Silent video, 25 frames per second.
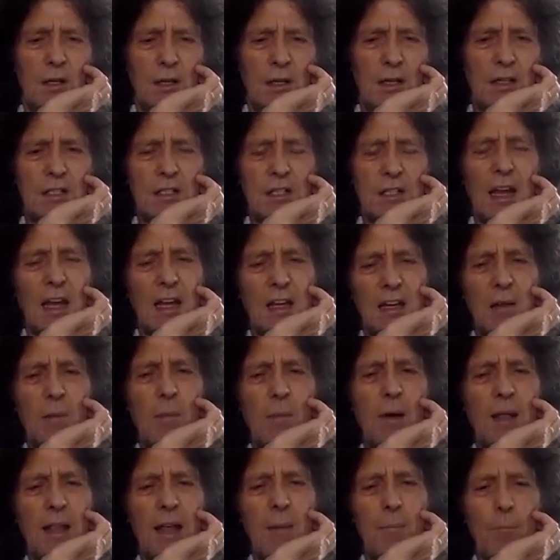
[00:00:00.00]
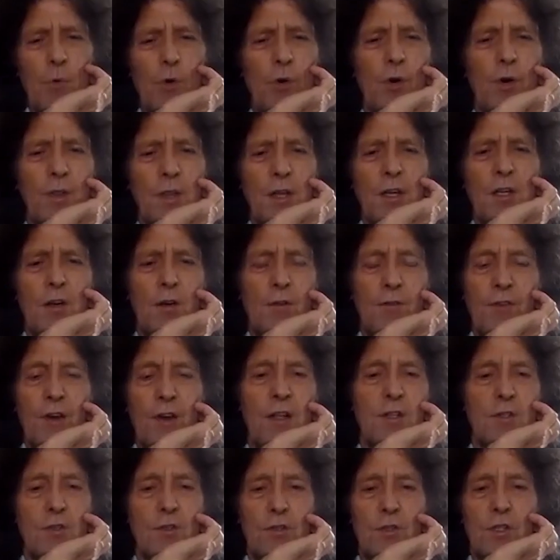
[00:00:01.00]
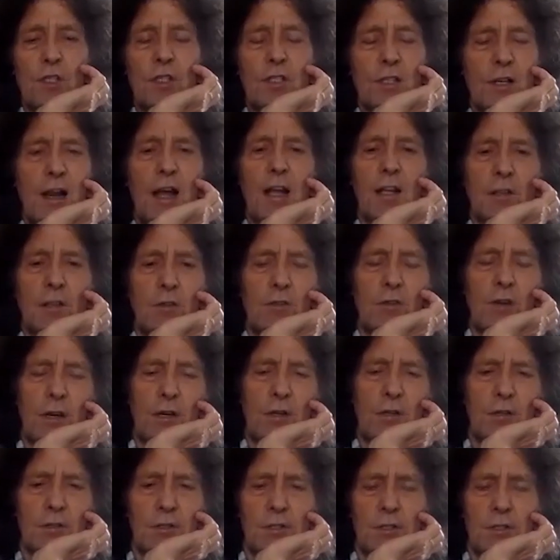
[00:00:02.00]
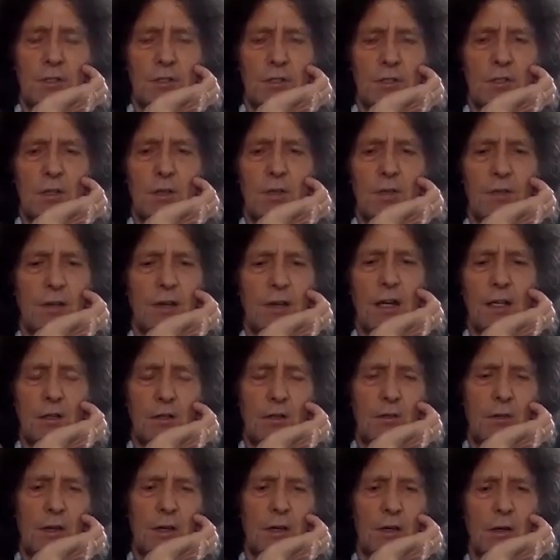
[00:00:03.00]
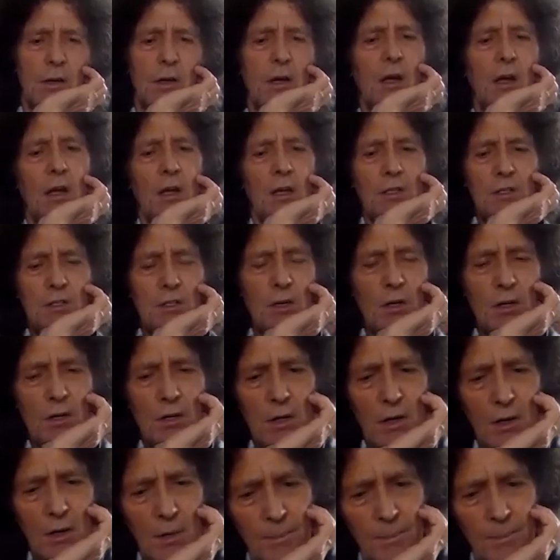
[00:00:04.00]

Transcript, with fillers: get taken in by that more than your friends who just like the records and stuff sure. like that so